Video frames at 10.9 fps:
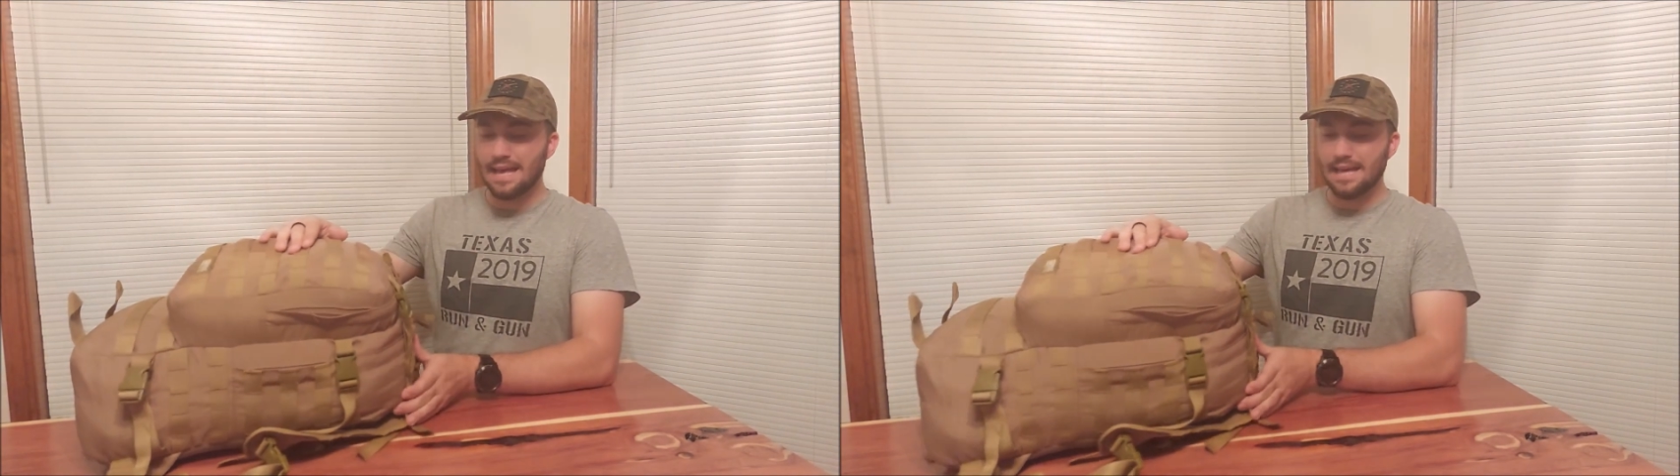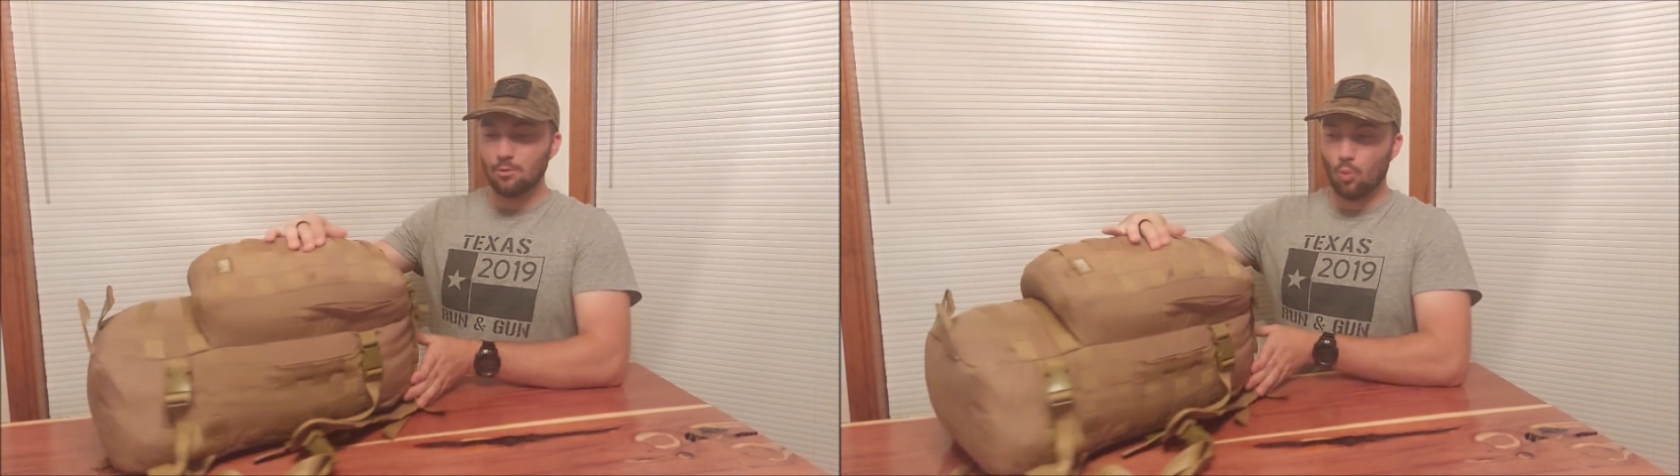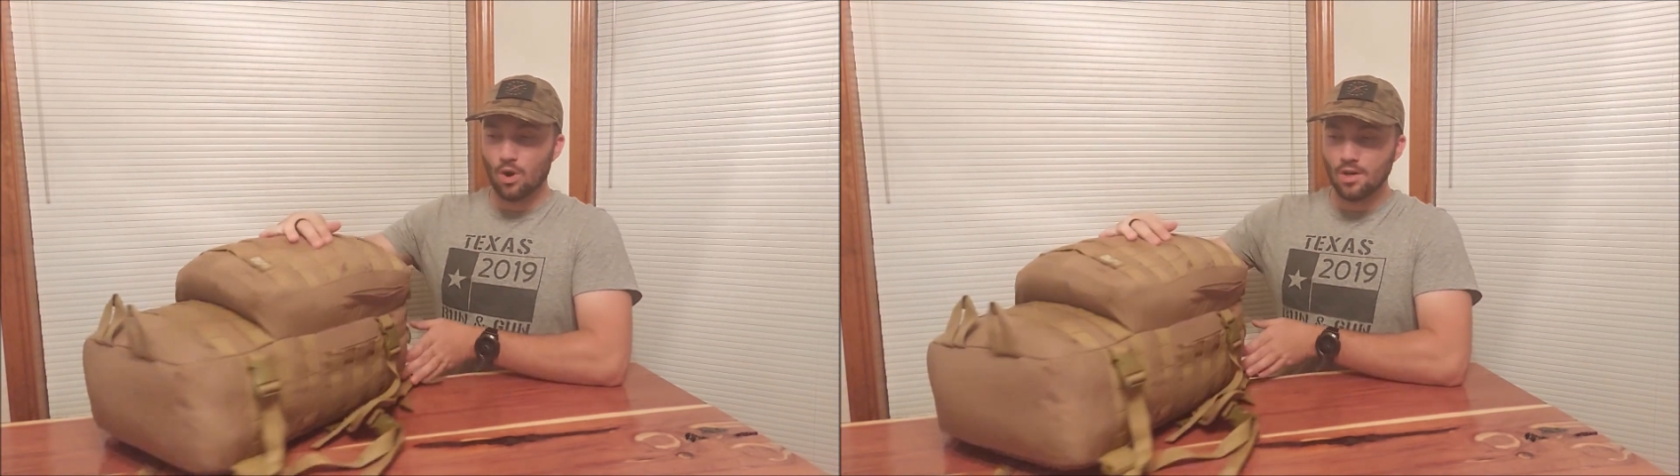
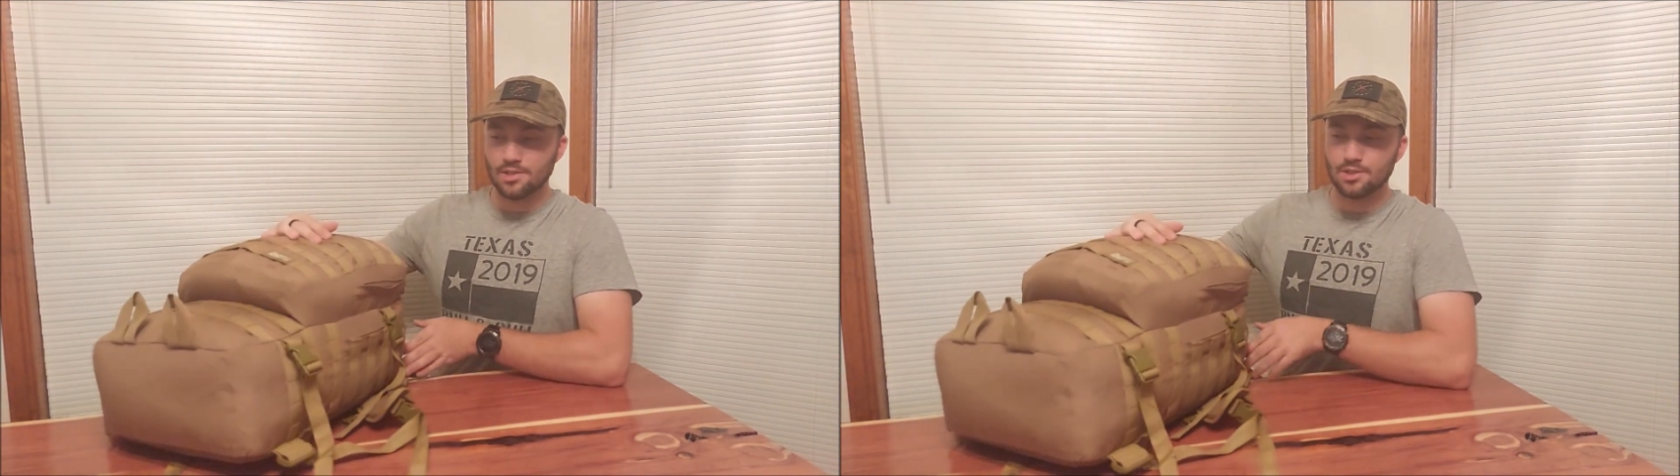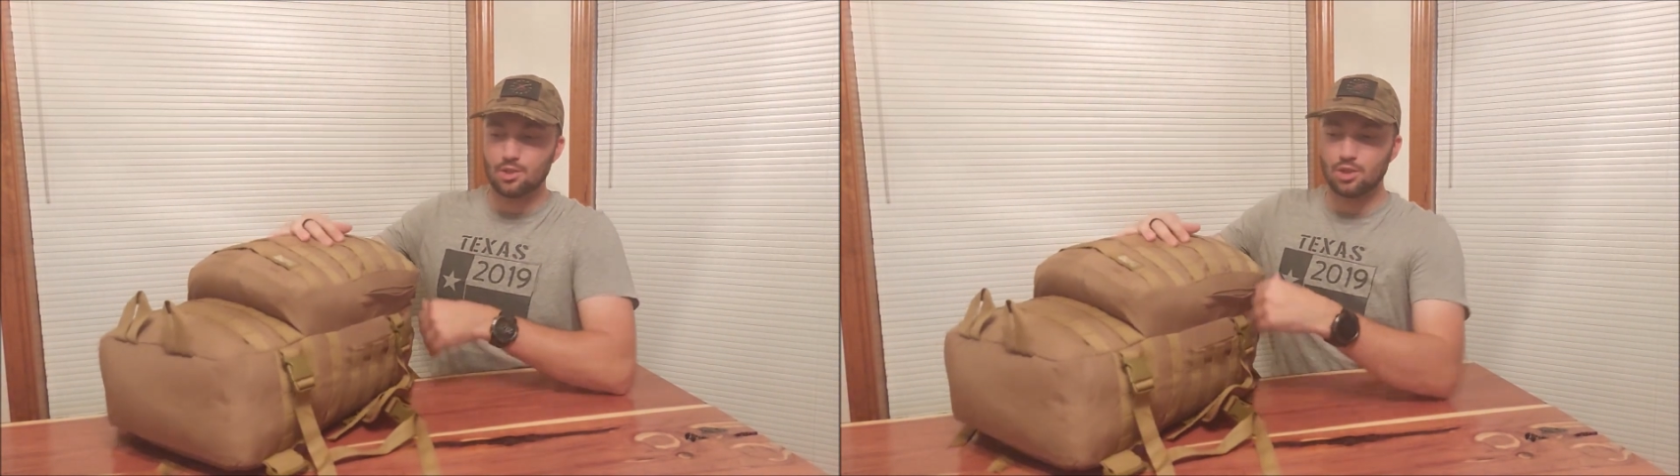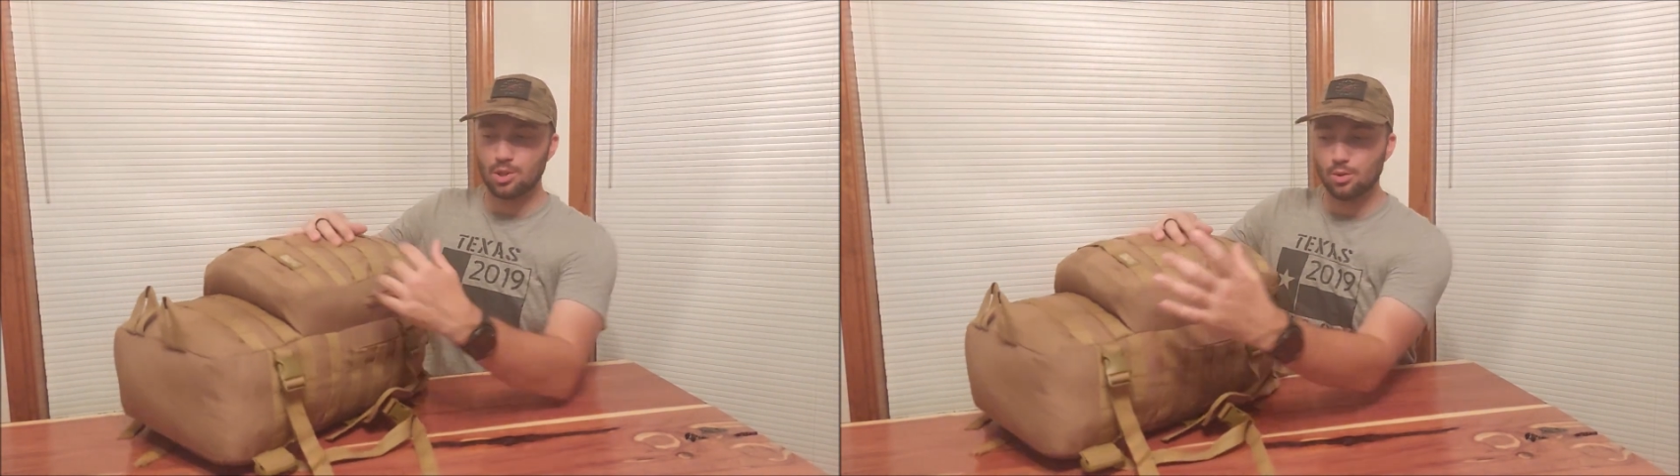It was
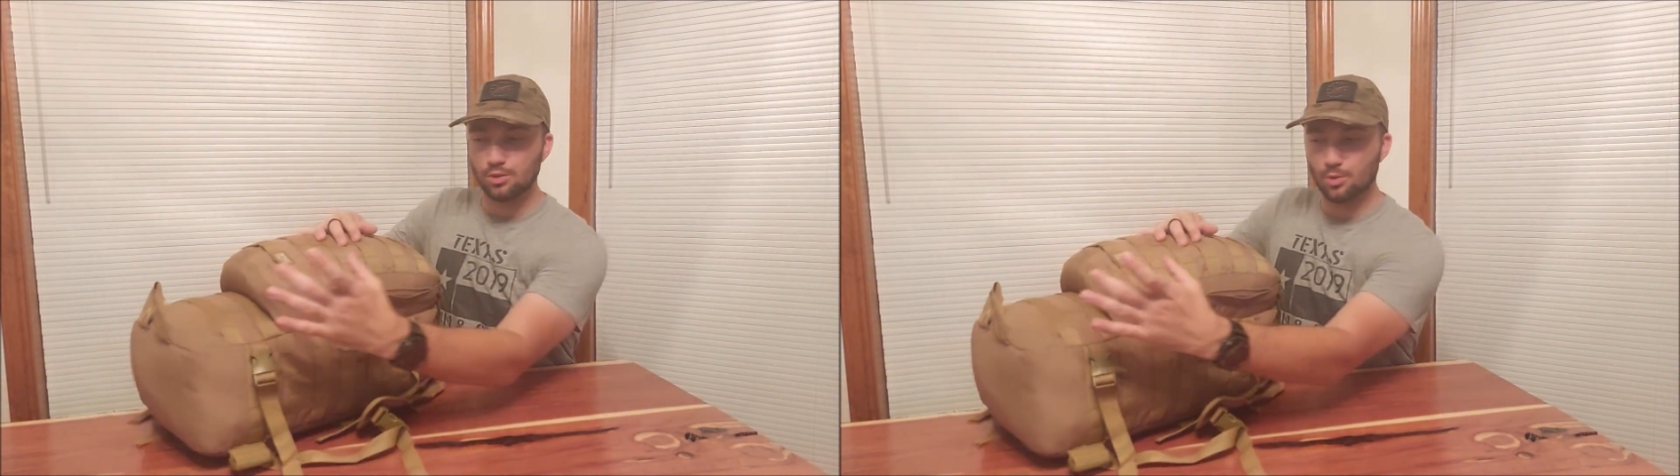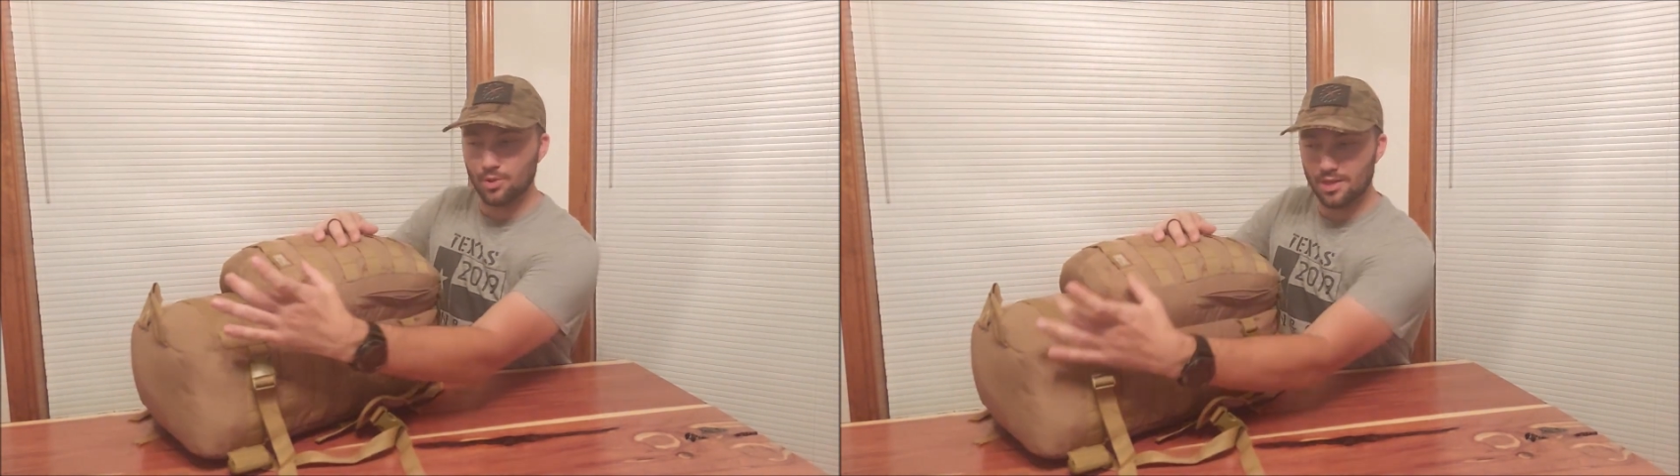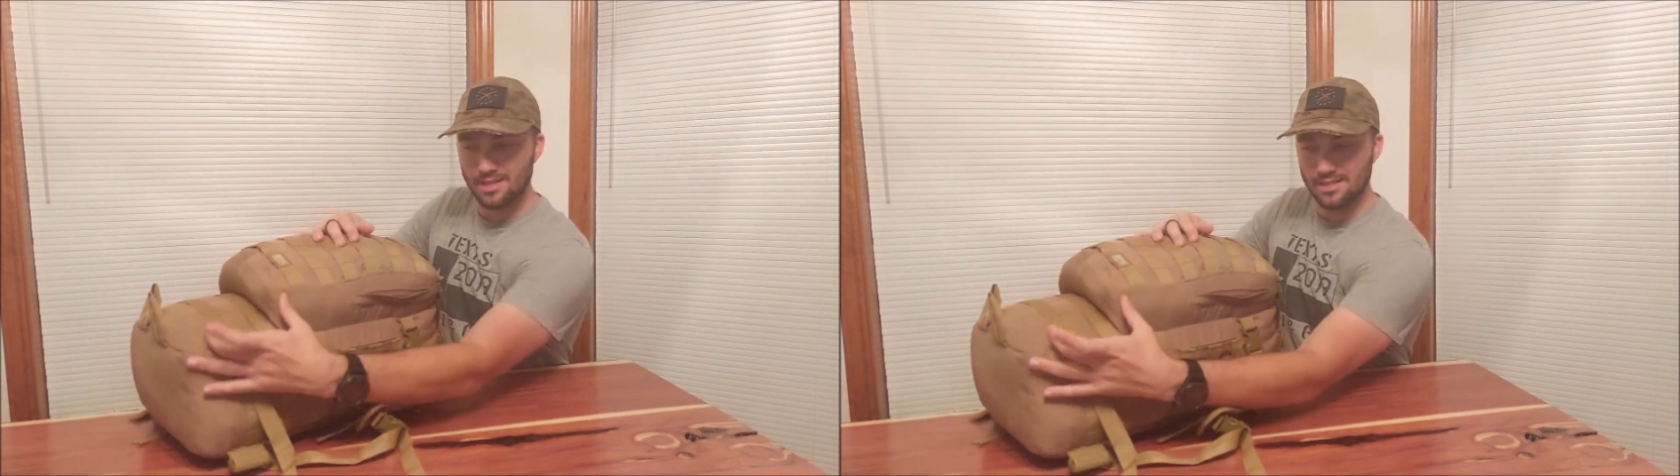sold with a